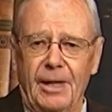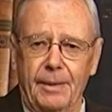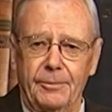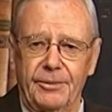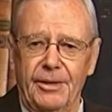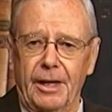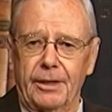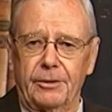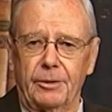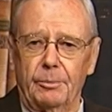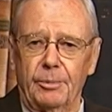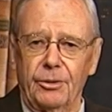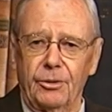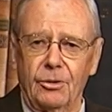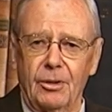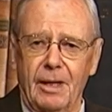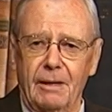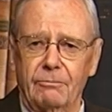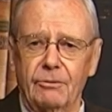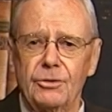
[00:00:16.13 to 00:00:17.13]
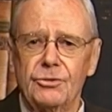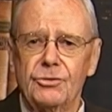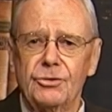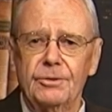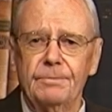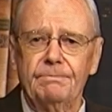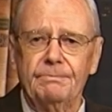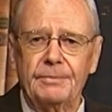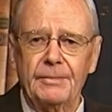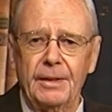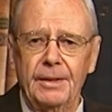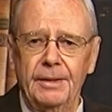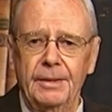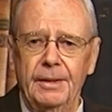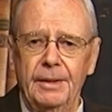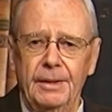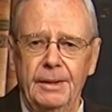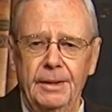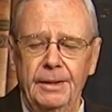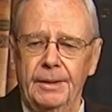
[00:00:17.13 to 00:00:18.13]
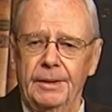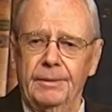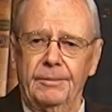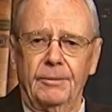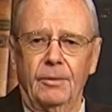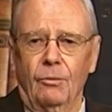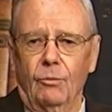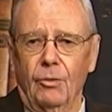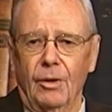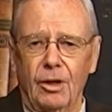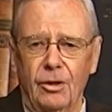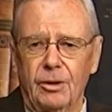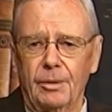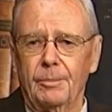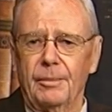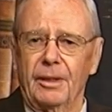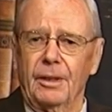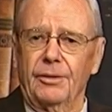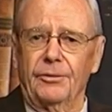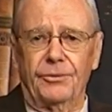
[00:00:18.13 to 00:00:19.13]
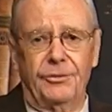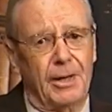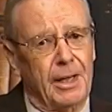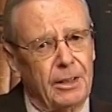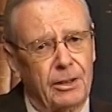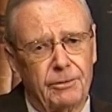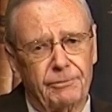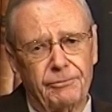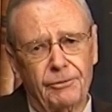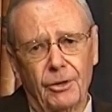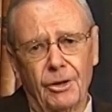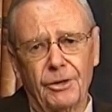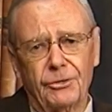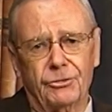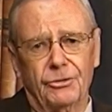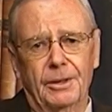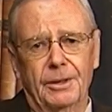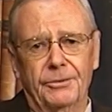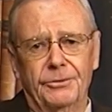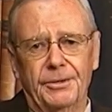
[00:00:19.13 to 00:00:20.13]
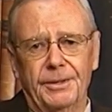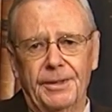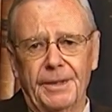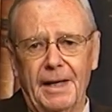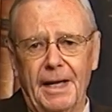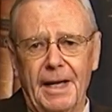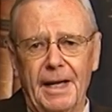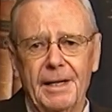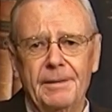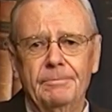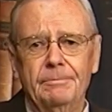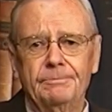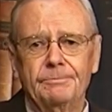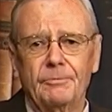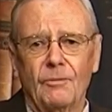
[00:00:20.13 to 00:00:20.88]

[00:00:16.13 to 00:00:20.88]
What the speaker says: I'm Dr. Bill Loveless. Welcome and thank you for listening today.